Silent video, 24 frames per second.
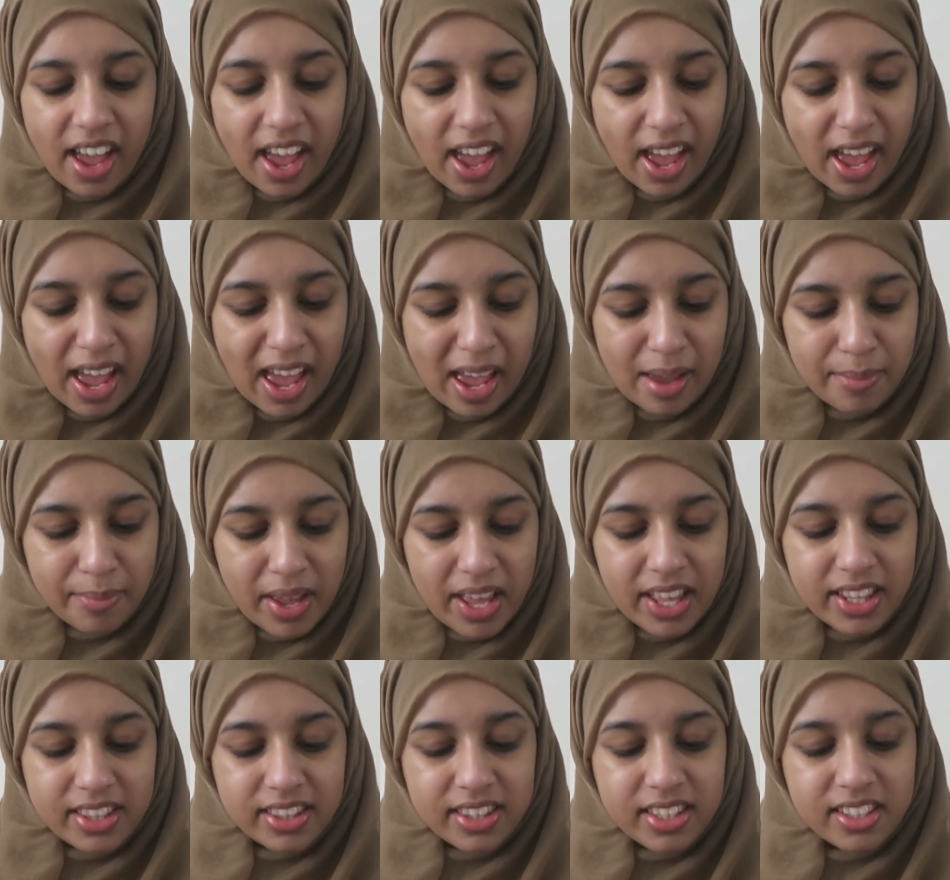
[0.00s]

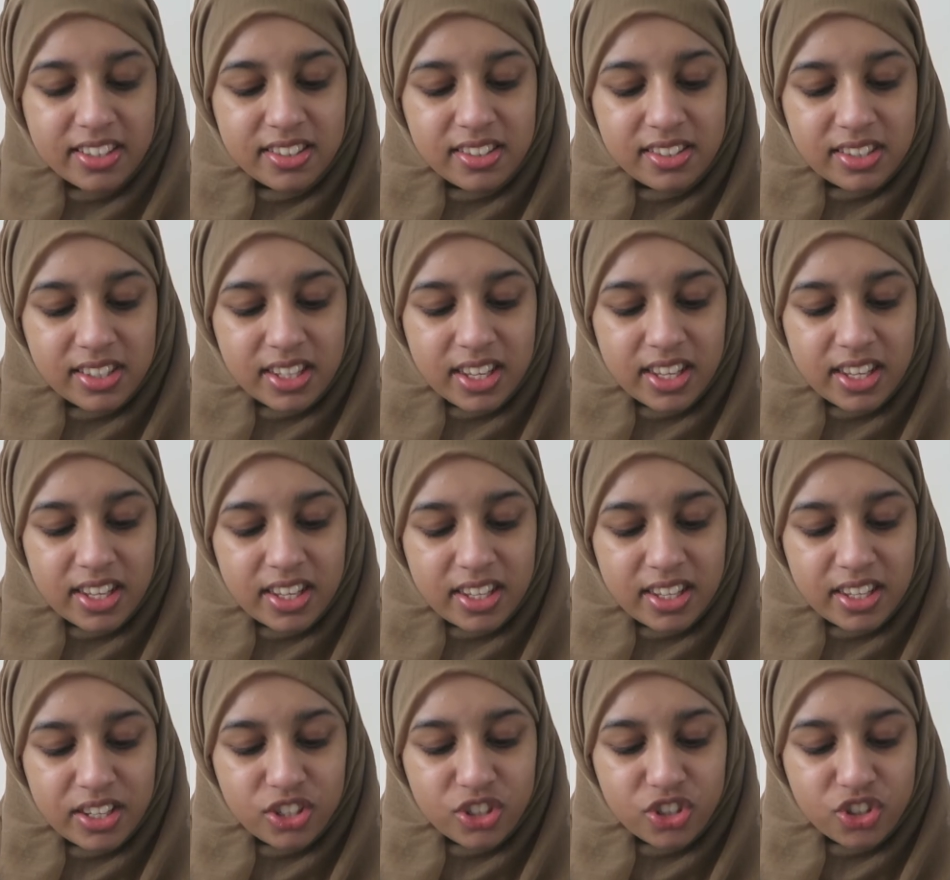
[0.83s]
And this
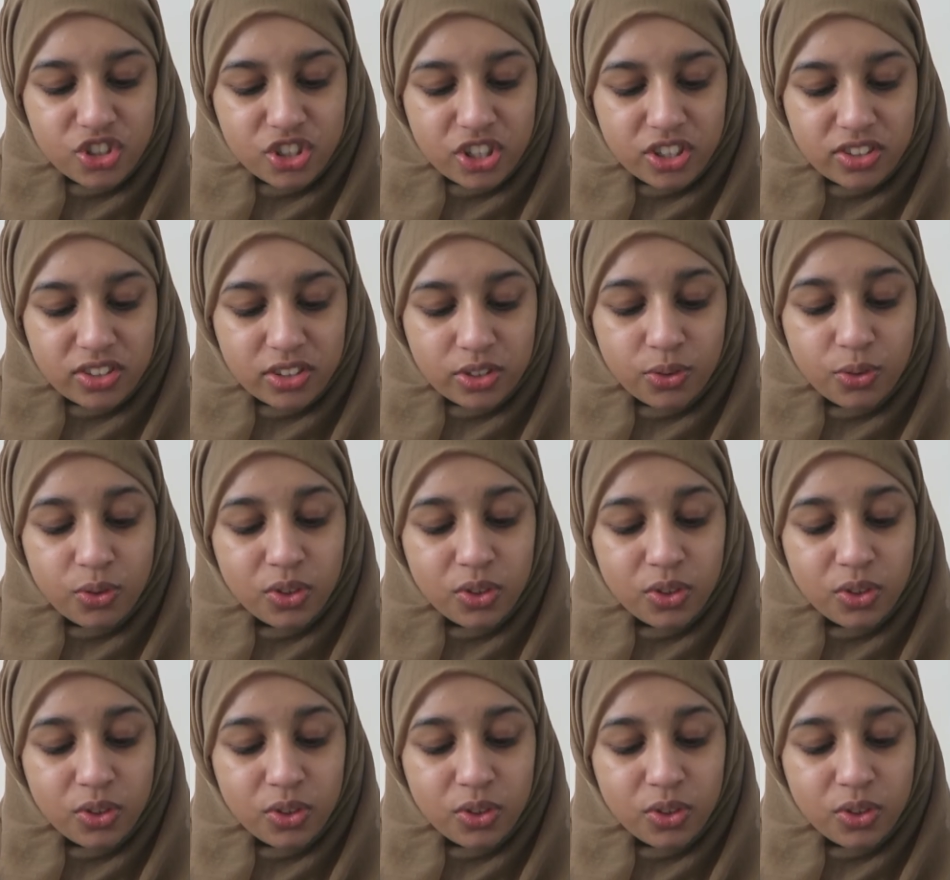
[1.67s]
is just an